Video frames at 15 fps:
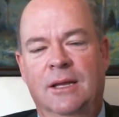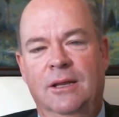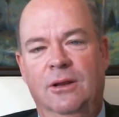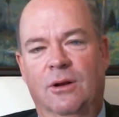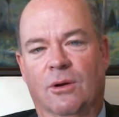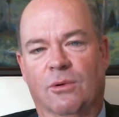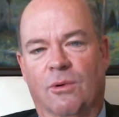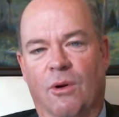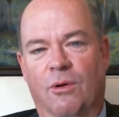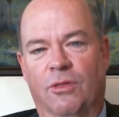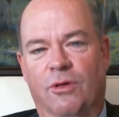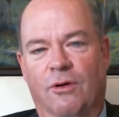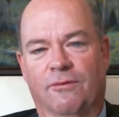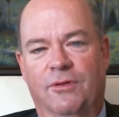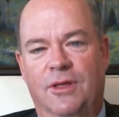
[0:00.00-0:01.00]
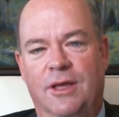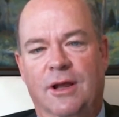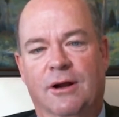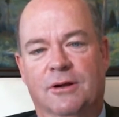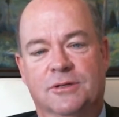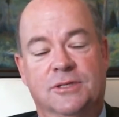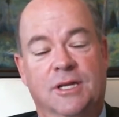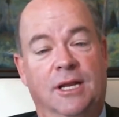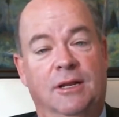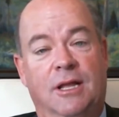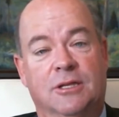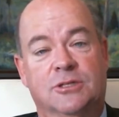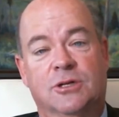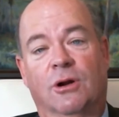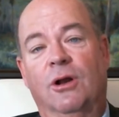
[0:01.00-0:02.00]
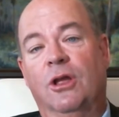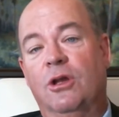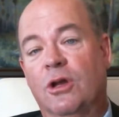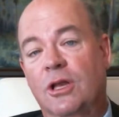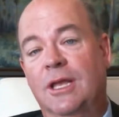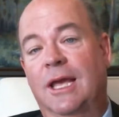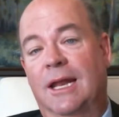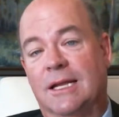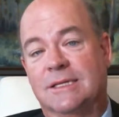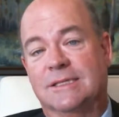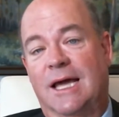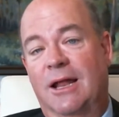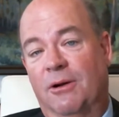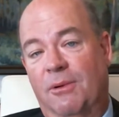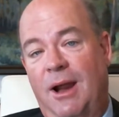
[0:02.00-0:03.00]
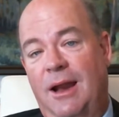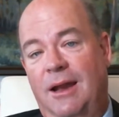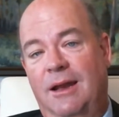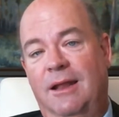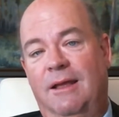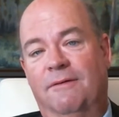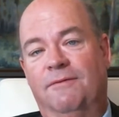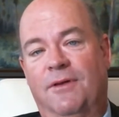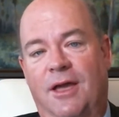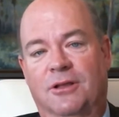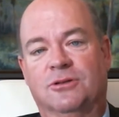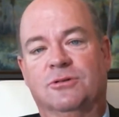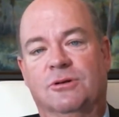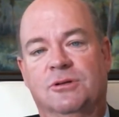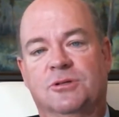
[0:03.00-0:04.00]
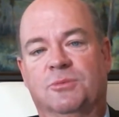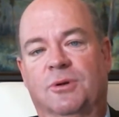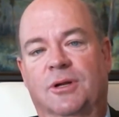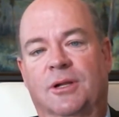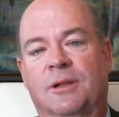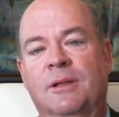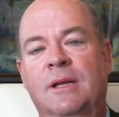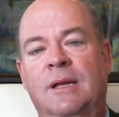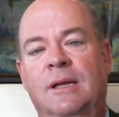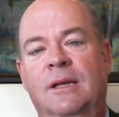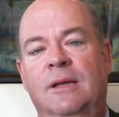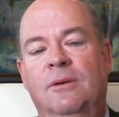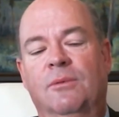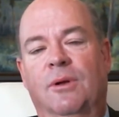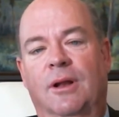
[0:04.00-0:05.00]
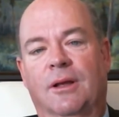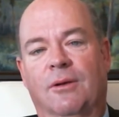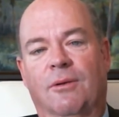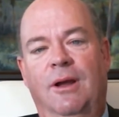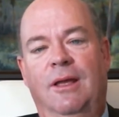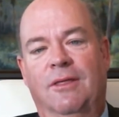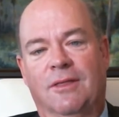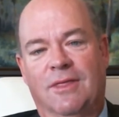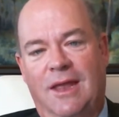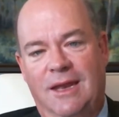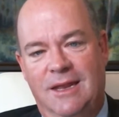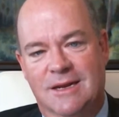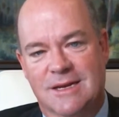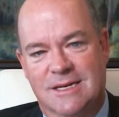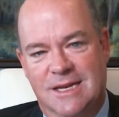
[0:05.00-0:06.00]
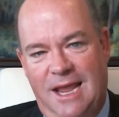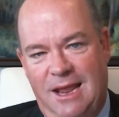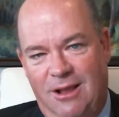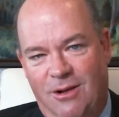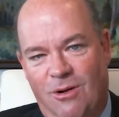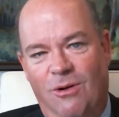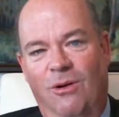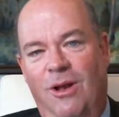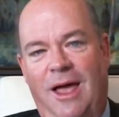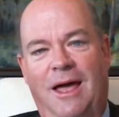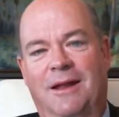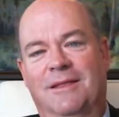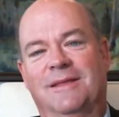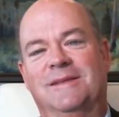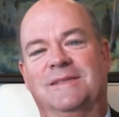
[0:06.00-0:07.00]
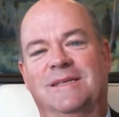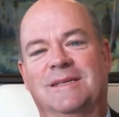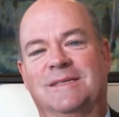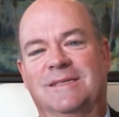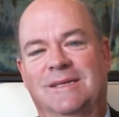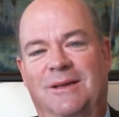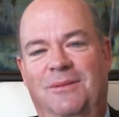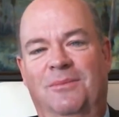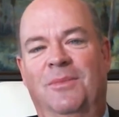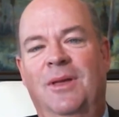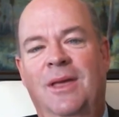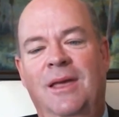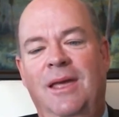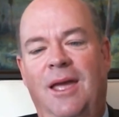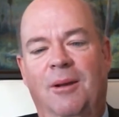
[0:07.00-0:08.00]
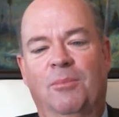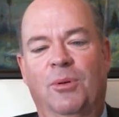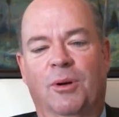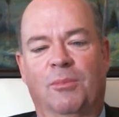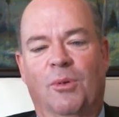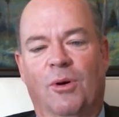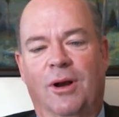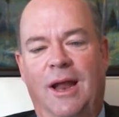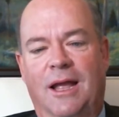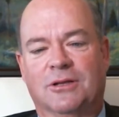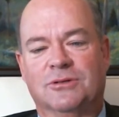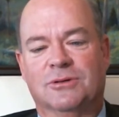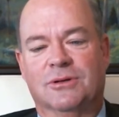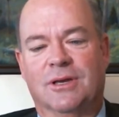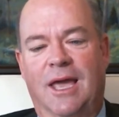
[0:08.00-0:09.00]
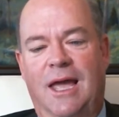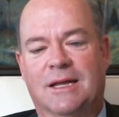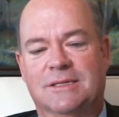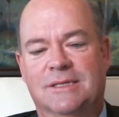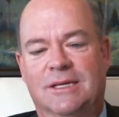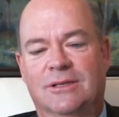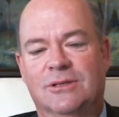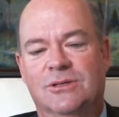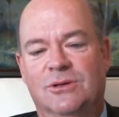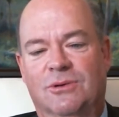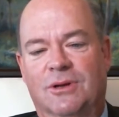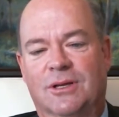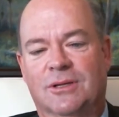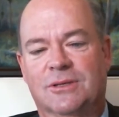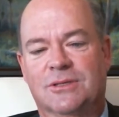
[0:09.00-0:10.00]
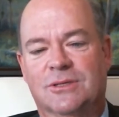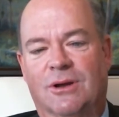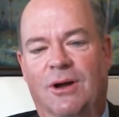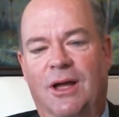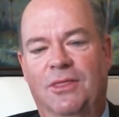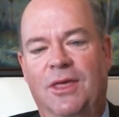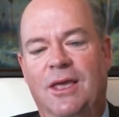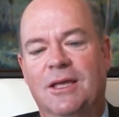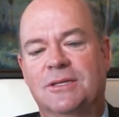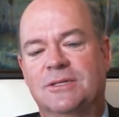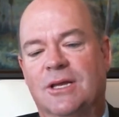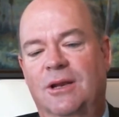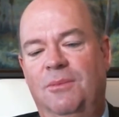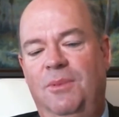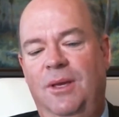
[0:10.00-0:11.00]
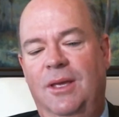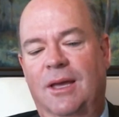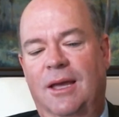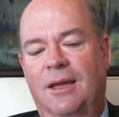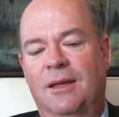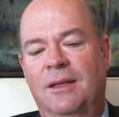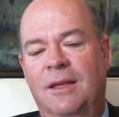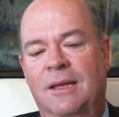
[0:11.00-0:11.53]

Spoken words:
growth over the years, and certainly could get accelerated if countries will agree that they need to take coal out of the system and put more natural gas into it. So I think it's going to be a